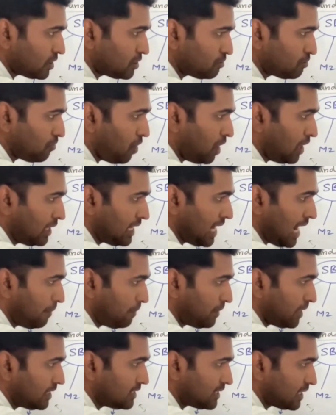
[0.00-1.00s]
Small
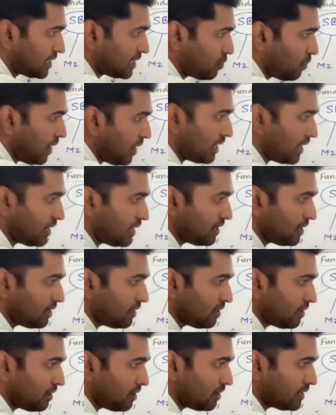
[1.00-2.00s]
capital is required,
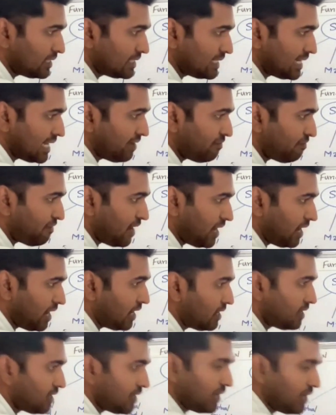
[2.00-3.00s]
say
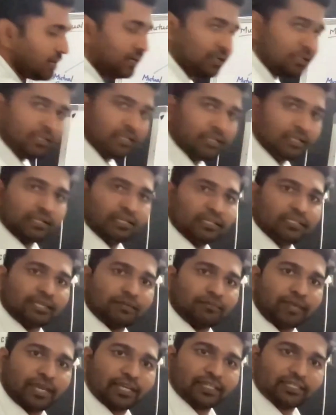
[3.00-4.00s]
500, in
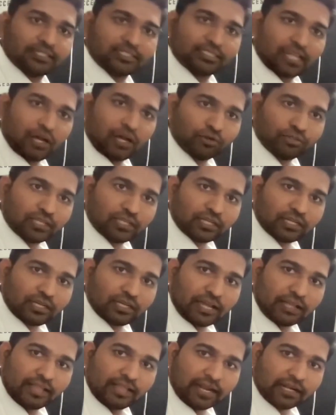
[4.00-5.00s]
some cases 1,000,
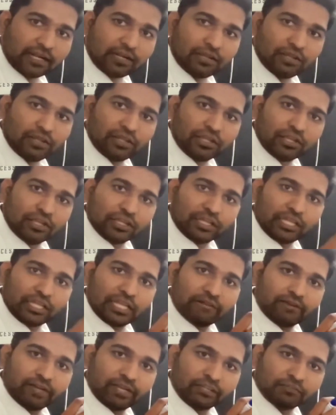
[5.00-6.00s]
like that.
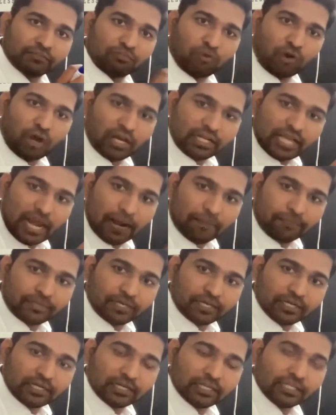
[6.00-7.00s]
Even a small
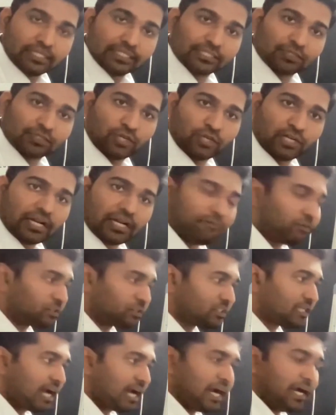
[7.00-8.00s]
capital is good enough to
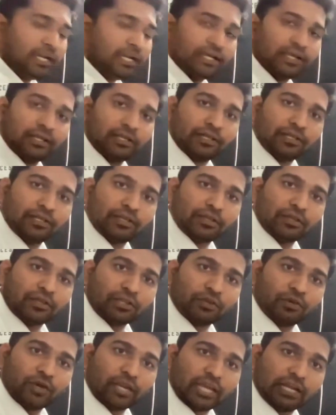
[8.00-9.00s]
start
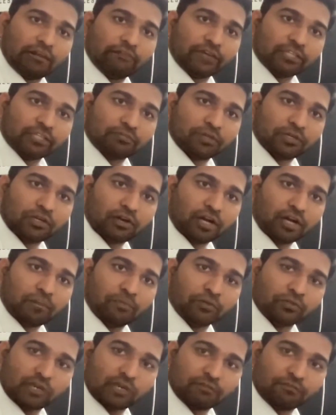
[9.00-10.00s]
your investment on a
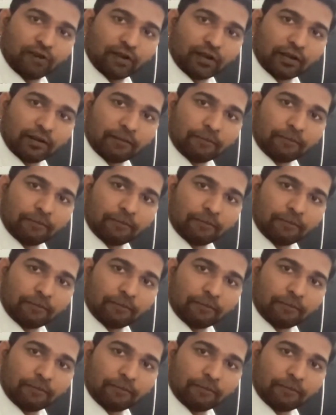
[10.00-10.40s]
mutual fund.